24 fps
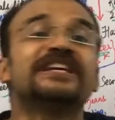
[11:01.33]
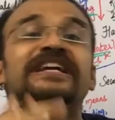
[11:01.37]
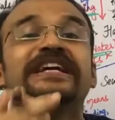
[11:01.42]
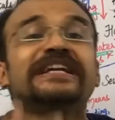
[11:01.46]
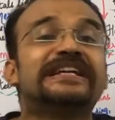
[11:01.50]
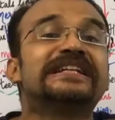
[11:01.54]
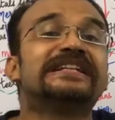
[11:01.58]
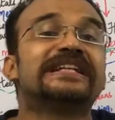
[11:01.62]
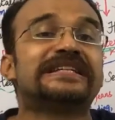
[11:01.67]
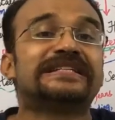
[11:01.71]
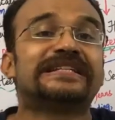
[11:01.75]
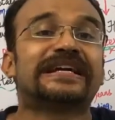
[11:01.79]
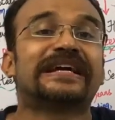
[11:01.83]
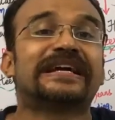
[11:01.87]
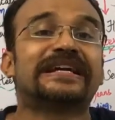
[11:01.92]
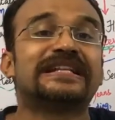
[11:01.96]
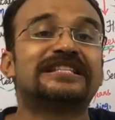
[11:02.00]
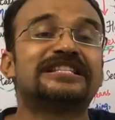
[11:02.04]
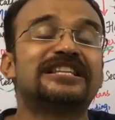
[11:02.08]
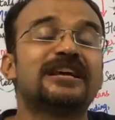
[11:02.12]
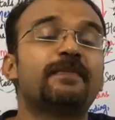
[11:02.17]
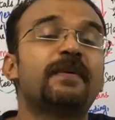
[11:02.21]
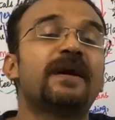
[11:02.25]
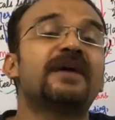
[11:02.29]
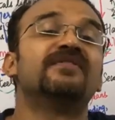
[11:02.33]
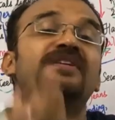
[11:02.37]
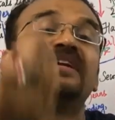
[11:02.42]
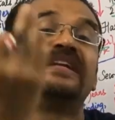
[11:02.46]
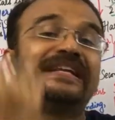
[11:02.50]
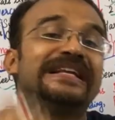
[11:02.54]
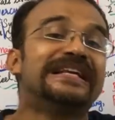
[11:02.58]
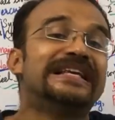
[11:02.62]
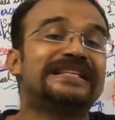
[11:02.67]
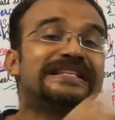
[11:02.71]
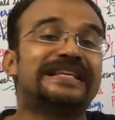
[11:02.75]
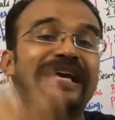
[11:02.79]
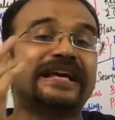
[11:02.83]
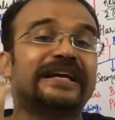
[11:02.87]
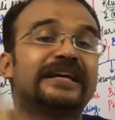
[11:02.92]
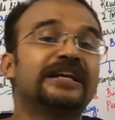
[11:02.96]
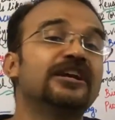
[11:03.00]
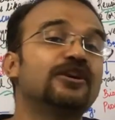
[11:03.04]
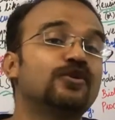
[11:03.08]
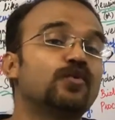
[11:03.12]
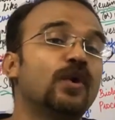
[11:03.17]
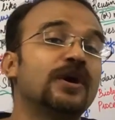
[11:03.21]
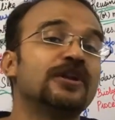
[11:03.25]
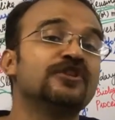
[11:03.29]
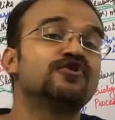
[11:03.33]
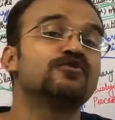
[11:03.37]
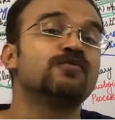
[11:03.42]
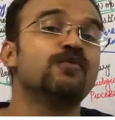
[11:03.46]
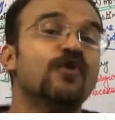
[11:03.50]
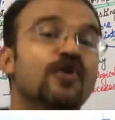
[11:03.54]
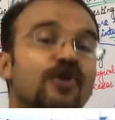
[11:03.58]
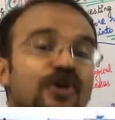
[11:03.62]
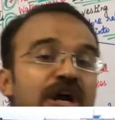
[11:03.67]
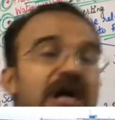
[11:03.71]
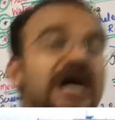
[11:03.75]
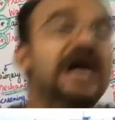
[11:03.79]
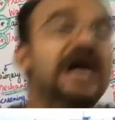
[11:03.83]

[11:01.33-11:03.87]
it in the second step, I will recycle it once more